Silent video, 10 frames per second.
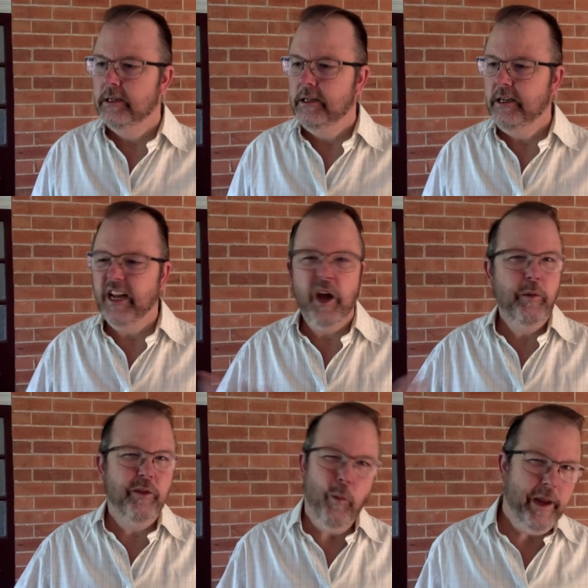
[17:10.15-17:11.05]
You know, with
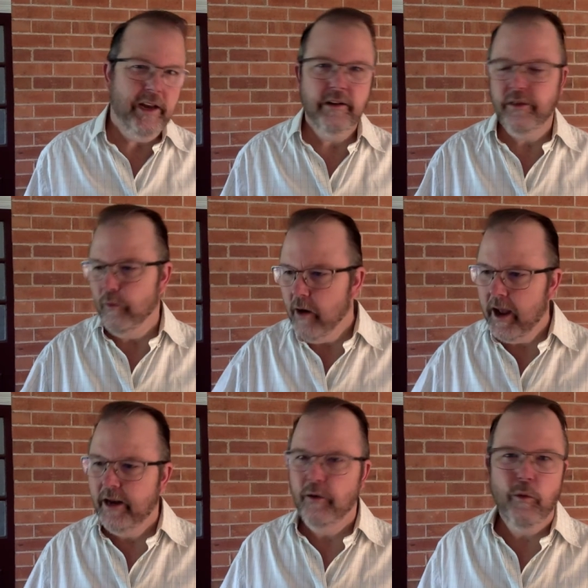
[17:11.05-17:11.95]
the wind and the rain
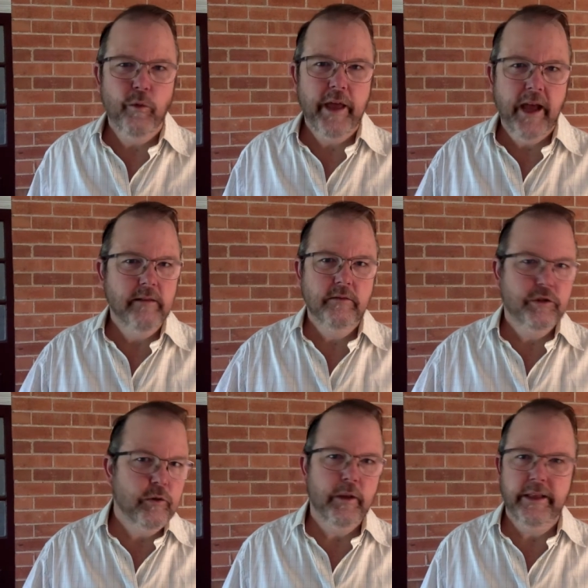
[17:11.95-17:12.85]
and all that.
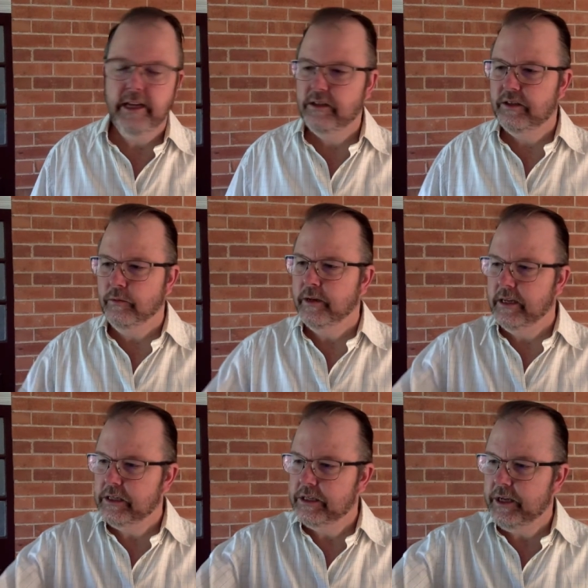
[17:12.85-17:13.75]
Surely that's still
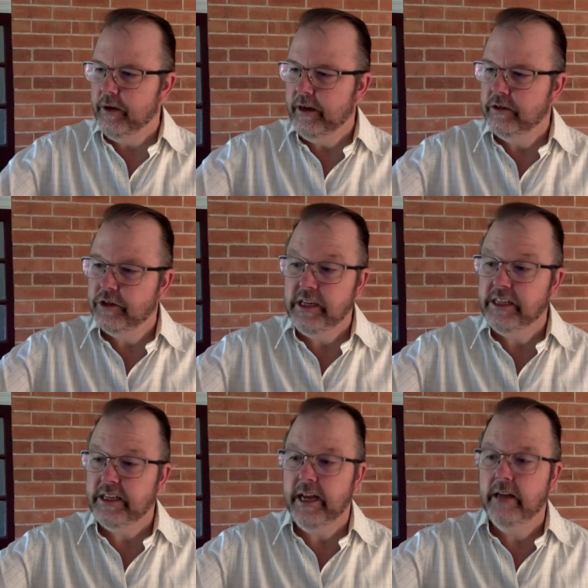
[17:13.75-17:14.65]
necessary. And she
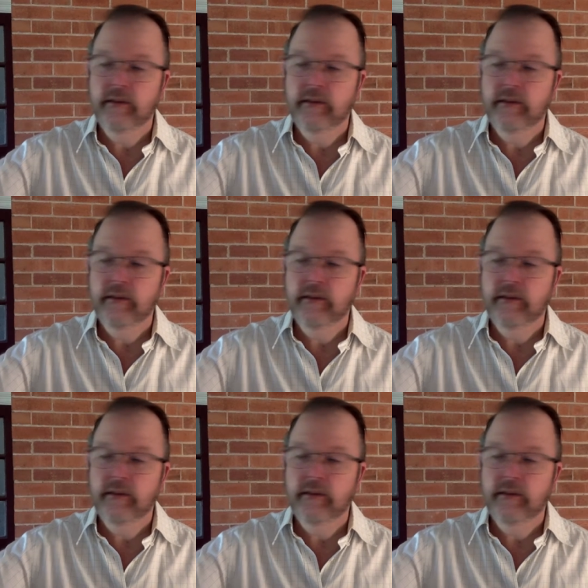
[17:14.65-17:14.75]
said,